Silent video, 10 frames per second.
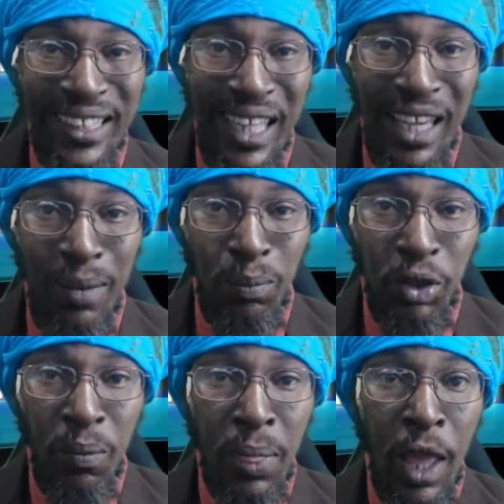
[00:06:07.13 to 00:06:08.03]
teams.
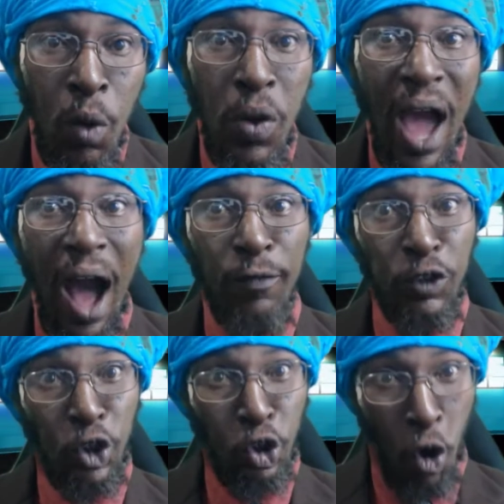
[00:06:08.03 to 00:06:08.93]
We have
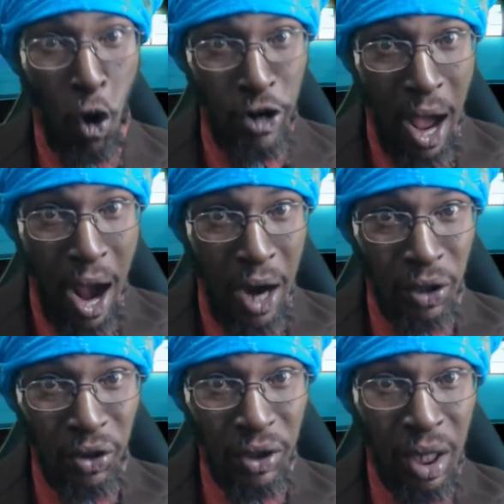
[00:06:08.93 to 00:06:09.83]

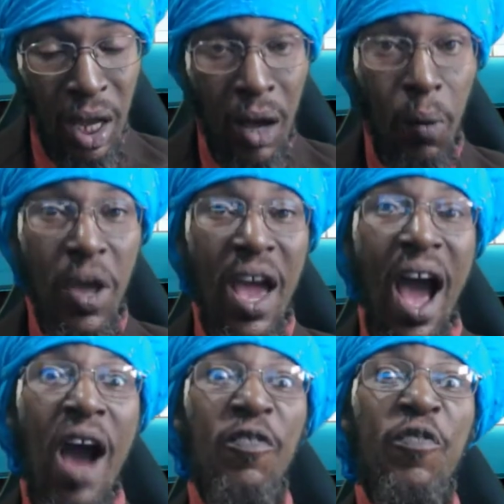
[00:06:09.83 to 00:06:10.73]
sonars. We
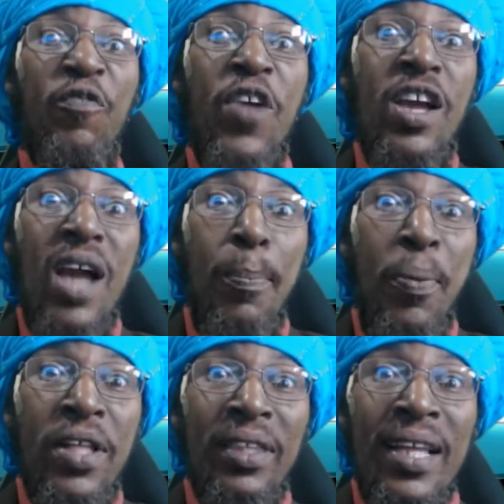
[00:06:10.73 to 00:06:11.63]
have
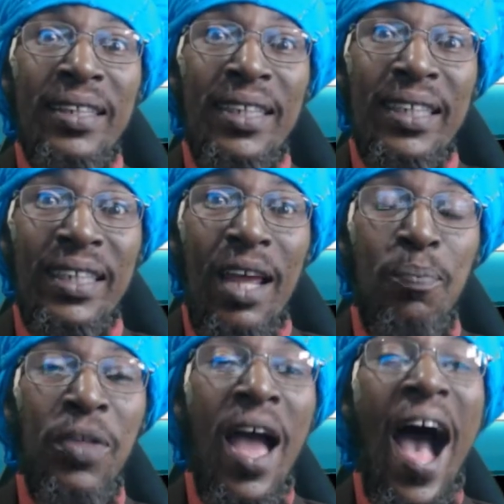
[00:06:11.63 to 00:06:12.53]
fingerprinting
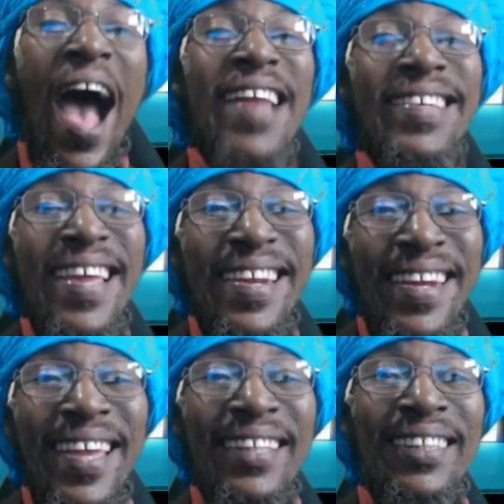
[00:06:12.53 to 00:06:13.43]
system. And the
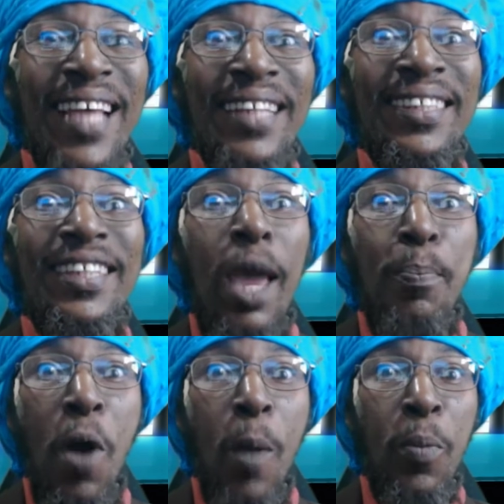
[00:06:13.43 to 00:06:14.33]
needs a
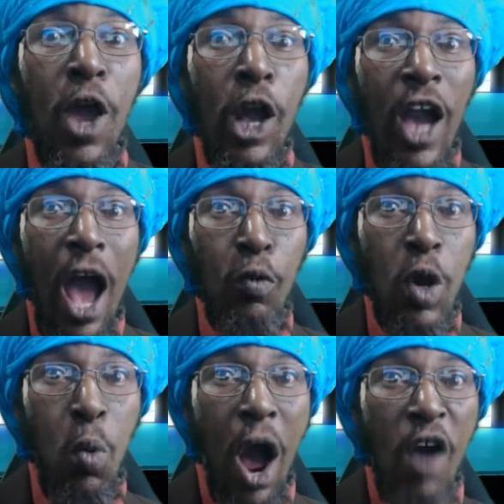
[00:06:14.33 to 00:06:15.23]
step up. Cause we
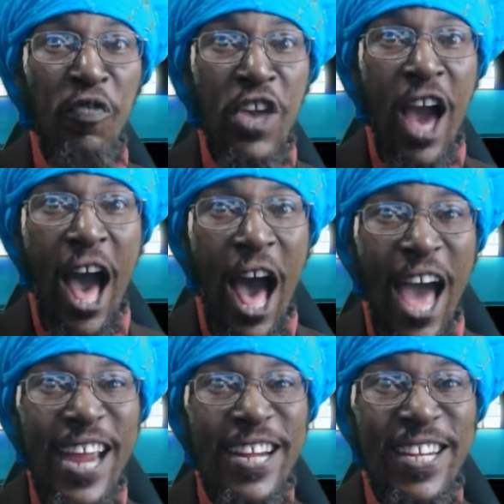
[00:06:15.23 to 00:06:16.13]
want to
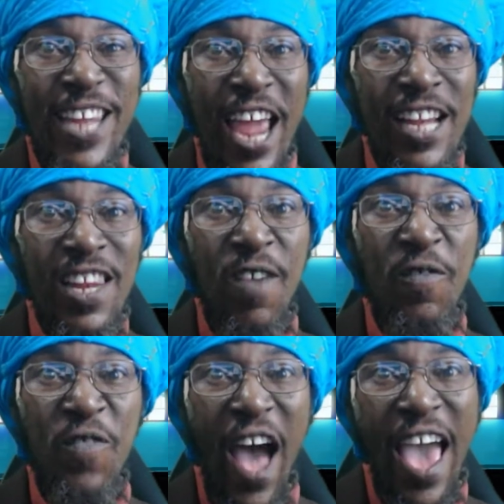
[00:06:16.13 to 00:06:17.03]

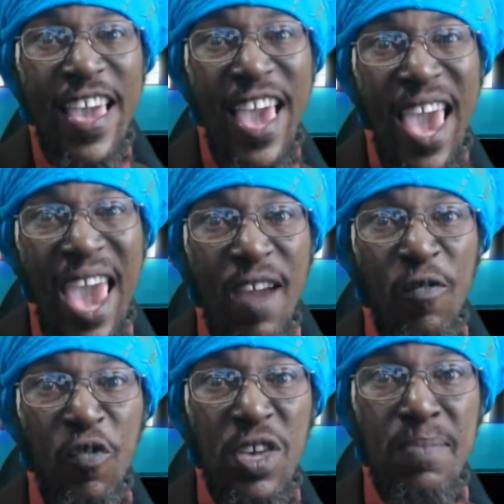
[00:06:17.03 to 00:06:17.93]
identify
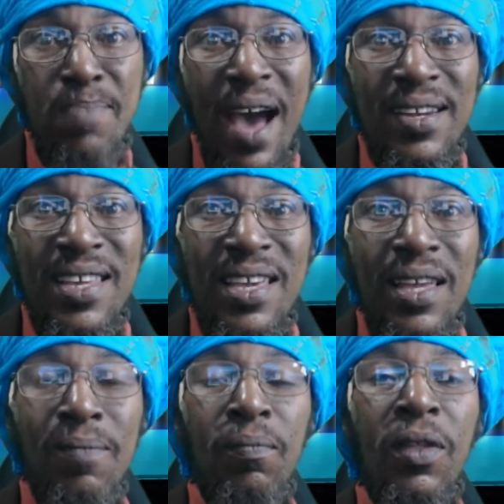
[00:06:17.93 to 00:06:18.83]

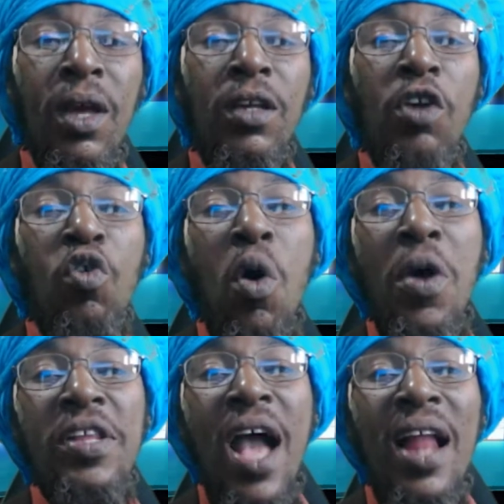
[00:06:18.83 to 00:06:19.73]
everybody. You know
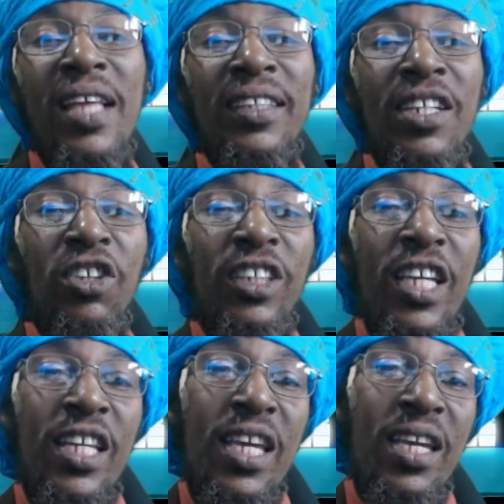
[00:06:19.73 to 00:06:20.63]
when you listen to your
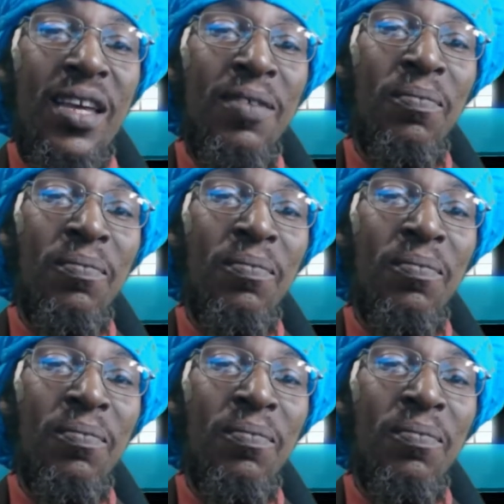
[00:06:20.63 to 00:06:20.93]
CD